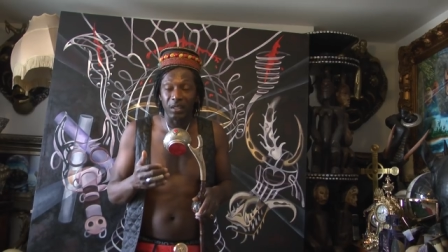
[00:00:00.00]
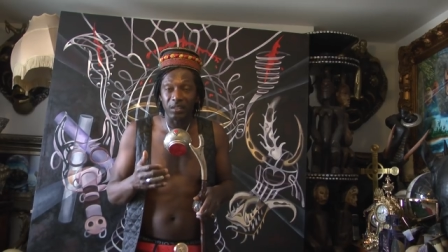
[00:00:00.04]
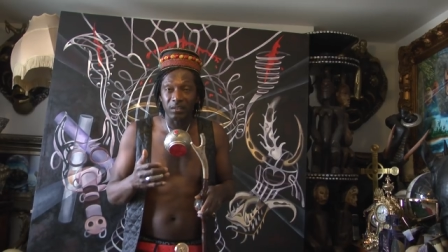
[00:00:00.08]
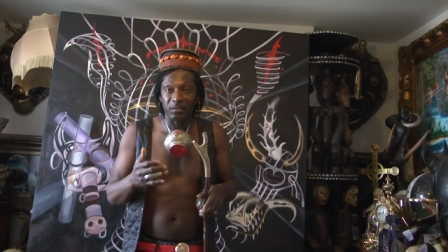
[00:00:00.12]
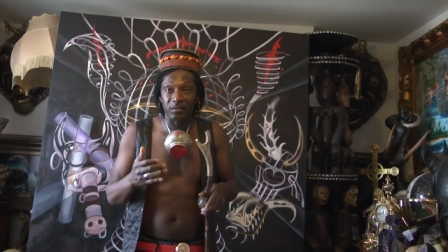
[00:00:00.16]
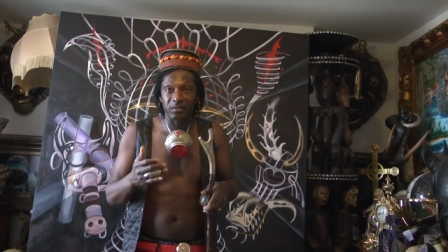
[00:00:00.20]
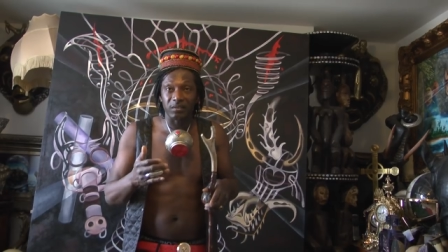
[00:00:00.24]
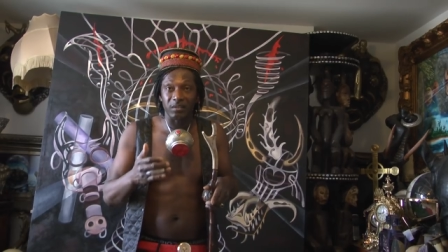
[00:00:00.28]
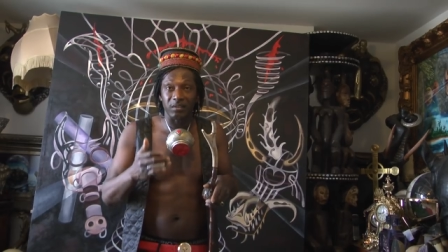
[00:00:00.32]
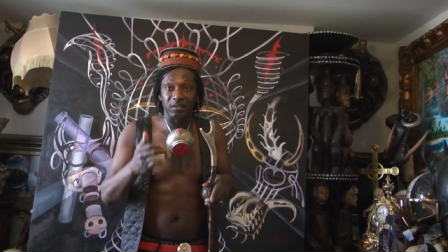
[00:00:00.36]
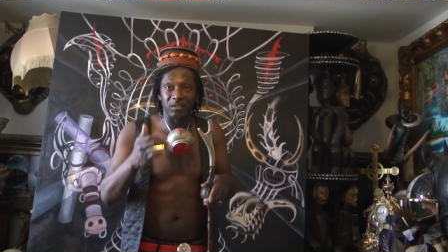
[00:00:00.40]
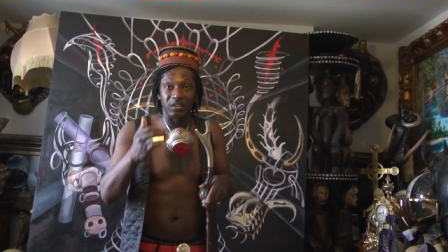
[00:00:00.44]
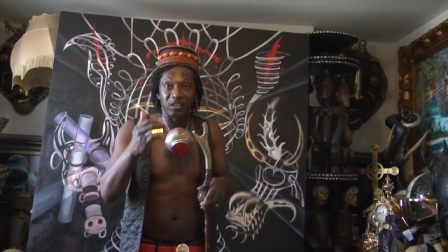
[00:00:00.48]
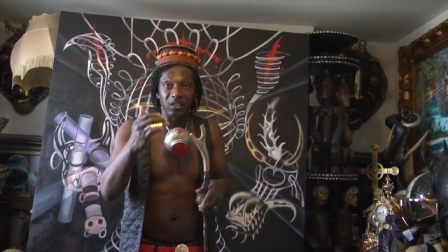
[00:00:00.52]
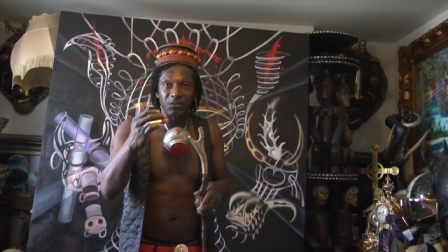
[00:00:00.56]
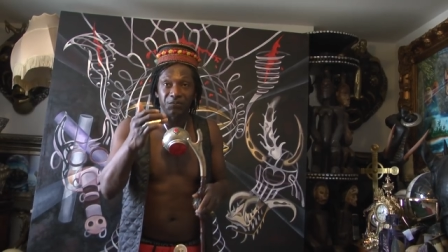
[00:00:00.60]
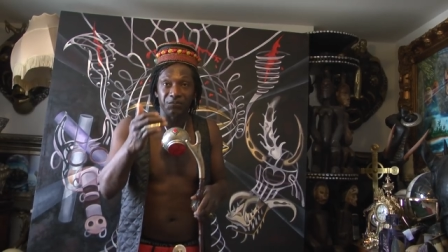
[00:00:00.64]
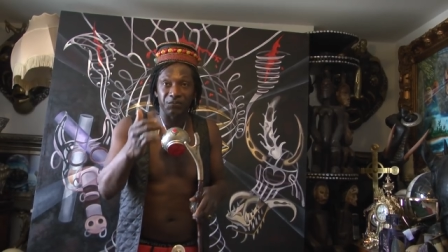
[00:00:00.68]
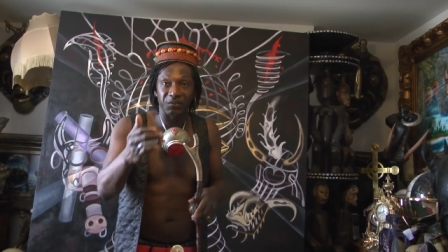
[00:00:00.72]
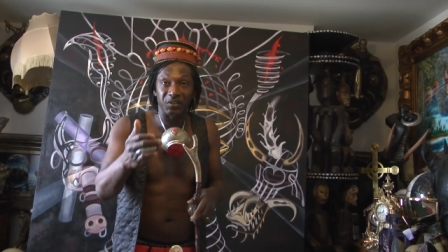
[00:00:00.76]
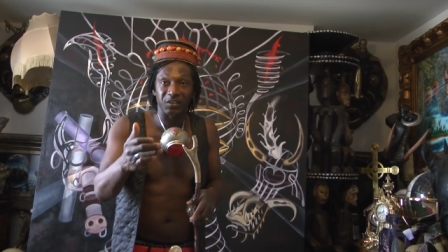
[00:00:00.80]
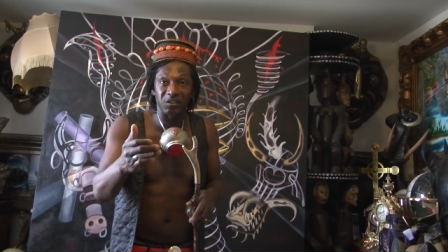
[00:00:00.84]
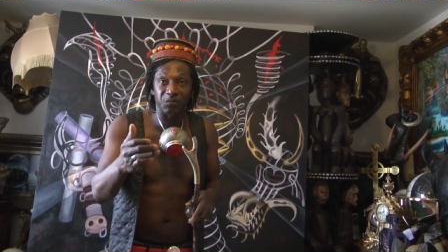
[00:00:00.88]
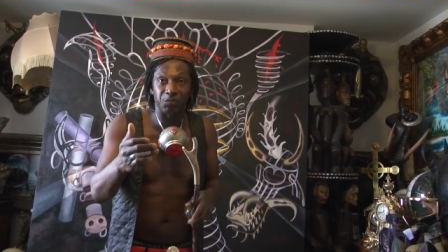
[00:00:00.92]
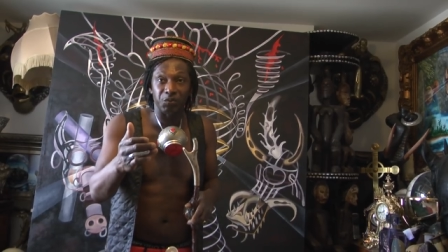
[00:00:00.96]
That is the
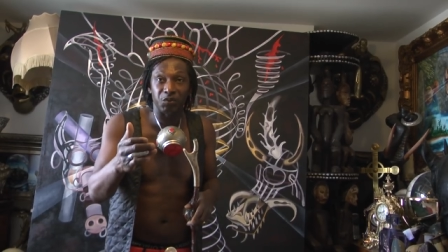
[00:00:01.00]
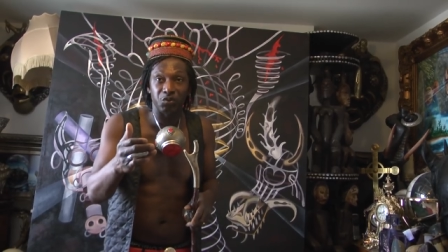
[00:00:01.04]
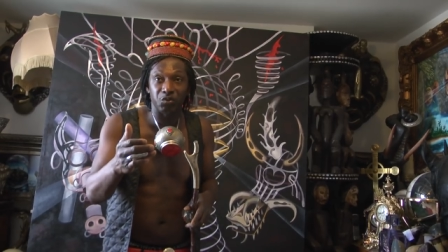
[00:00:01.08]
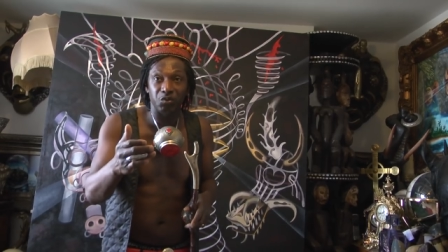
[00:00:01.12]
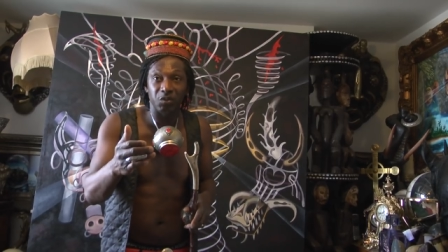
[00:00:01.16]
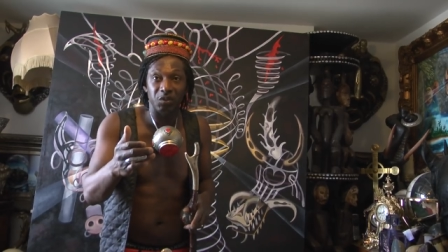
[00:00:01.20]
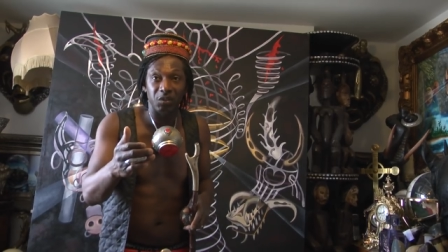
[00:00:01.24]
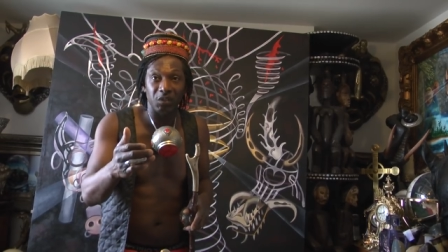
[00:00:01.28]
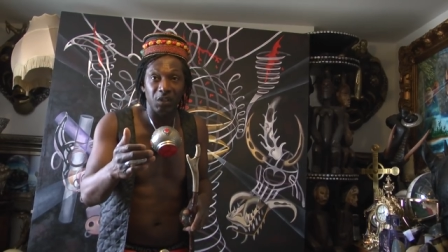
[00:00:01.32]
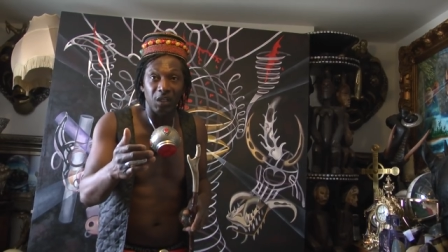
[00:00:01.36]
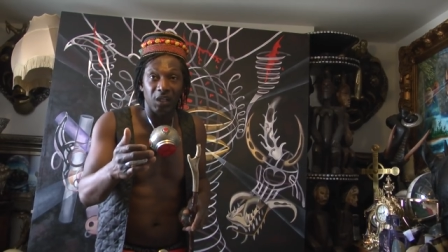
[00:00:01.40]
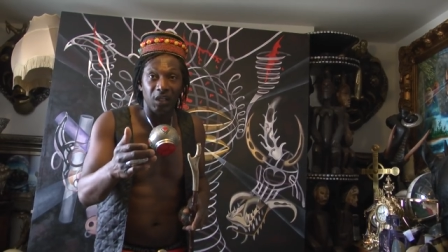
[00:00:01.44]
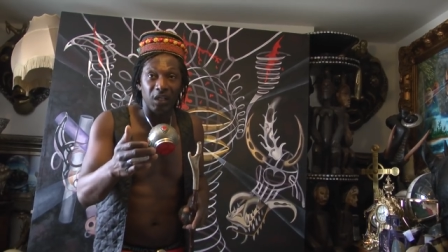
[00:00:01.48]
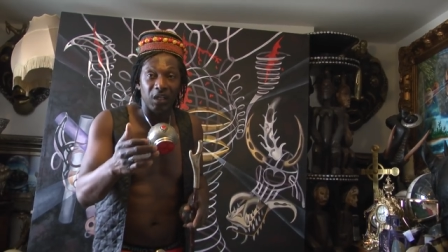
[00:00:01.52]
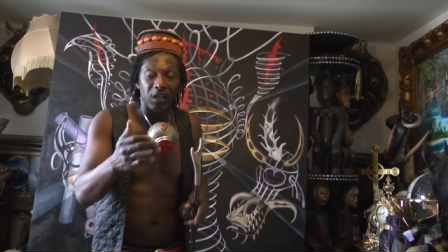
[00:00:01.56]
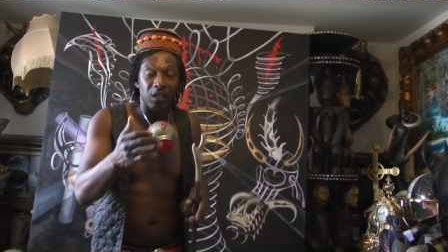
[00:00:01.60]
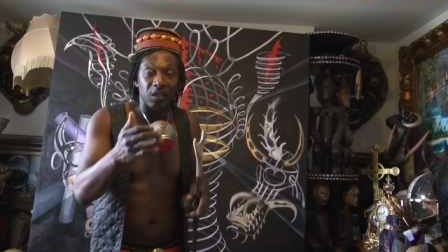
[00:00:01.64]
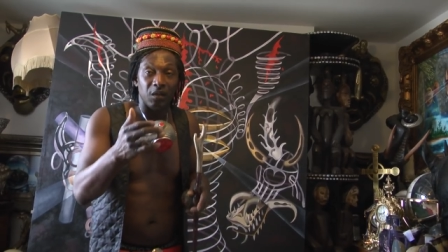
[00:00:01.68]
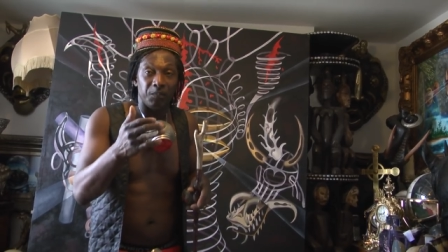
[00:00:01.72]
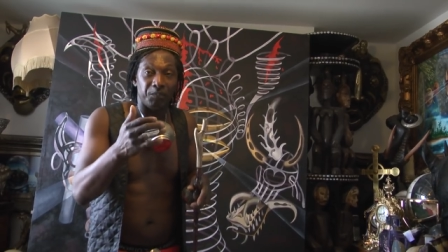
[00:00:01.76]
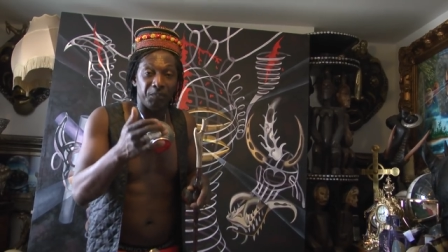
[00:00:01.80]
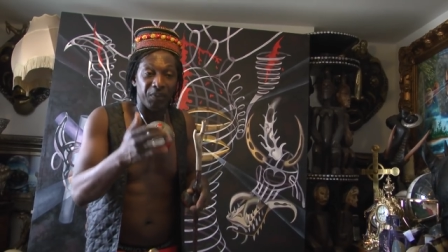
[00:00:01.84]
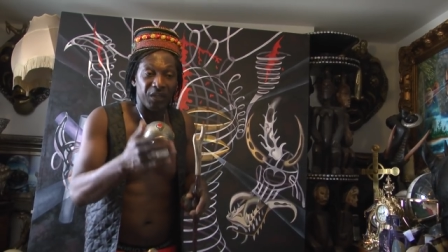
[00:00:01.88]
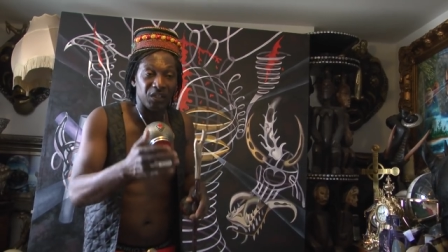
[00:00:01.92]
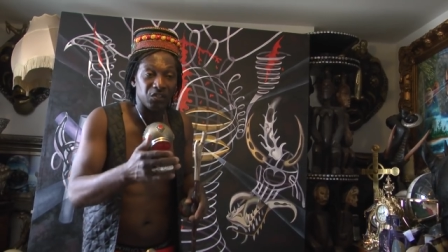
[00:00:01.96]
difference between
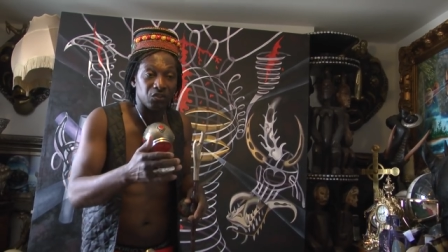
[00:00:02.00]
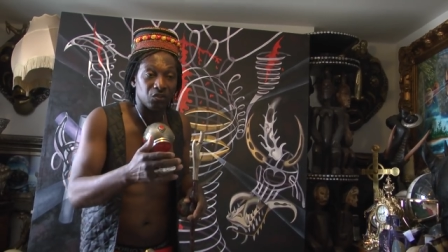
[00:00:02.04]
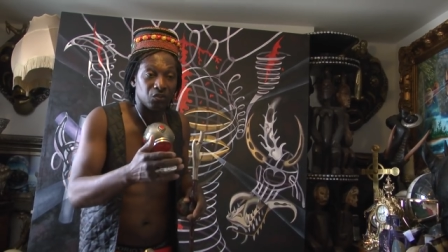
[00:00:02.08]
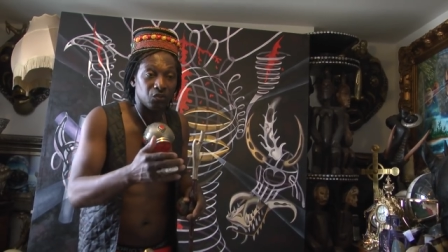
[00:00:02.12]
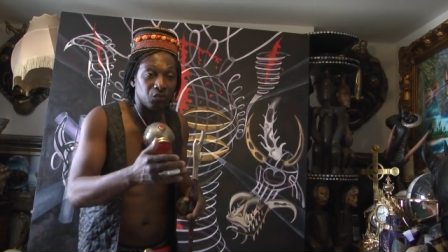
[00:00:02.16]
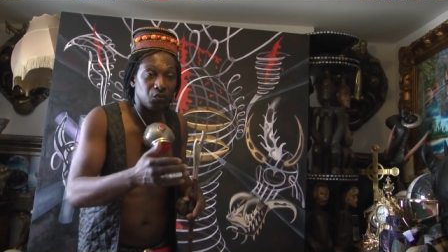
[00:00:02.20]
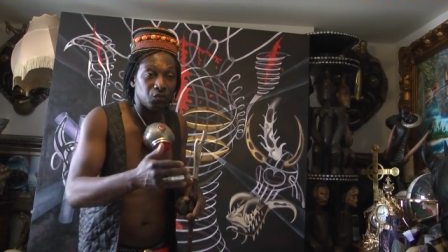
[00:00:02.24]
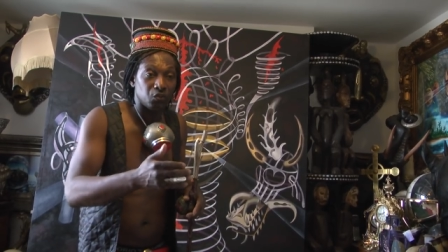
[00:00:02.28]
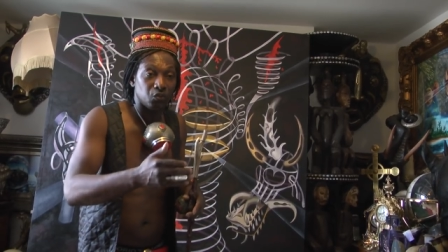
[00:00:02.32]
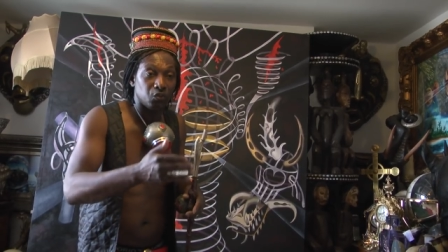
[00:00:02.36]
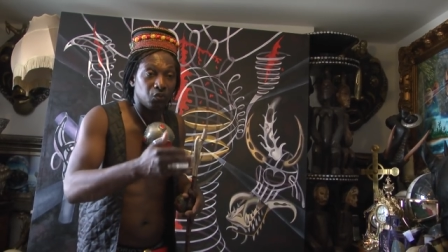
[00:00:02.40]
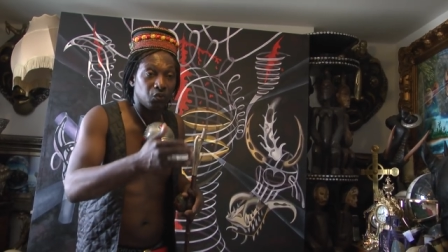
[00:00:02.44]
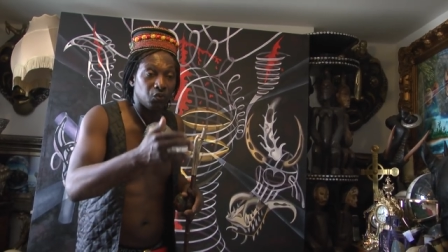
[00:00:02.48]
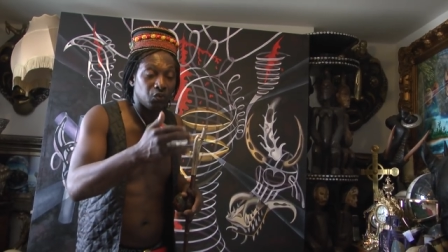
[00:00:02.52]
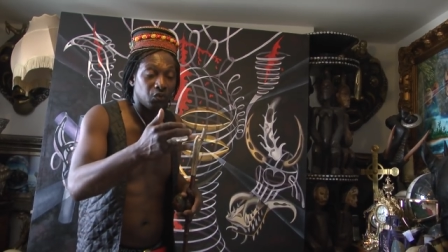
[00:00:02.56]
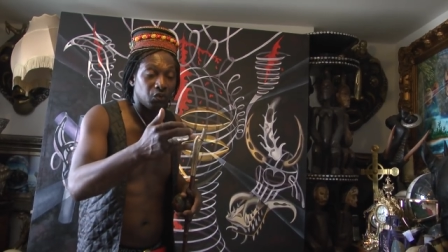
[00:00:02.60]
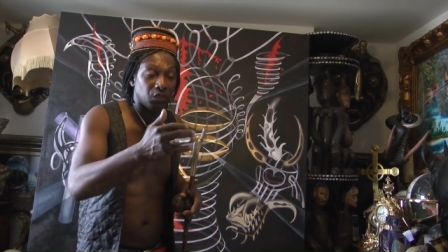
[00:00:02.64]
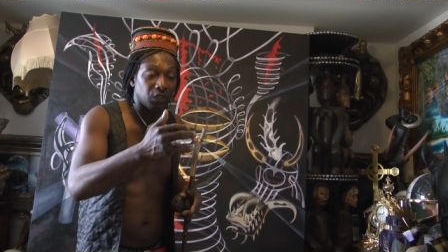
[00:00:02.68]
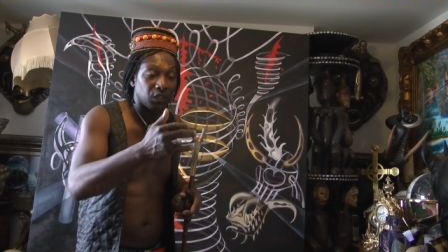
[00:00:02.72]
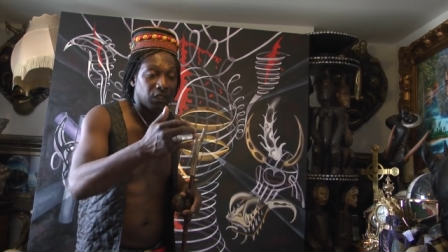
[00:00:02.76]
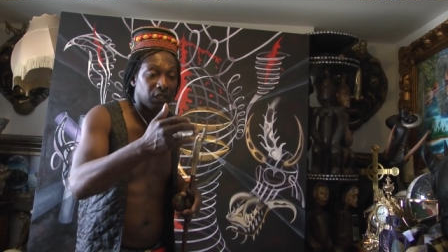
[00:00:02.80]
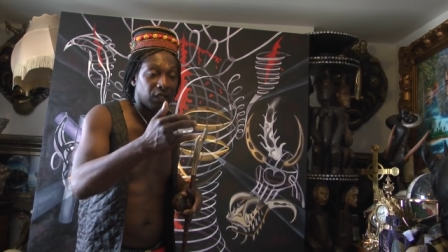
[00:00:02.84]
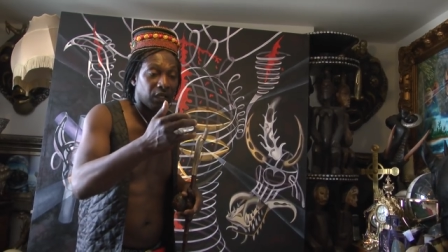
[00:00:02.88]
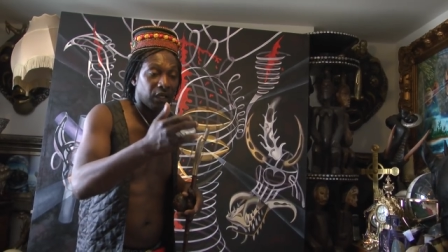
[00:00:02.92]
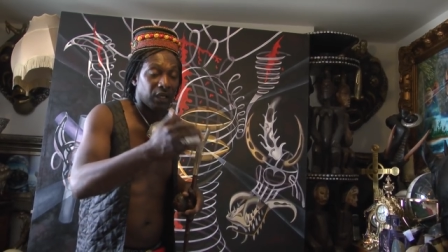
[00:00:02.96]
a person who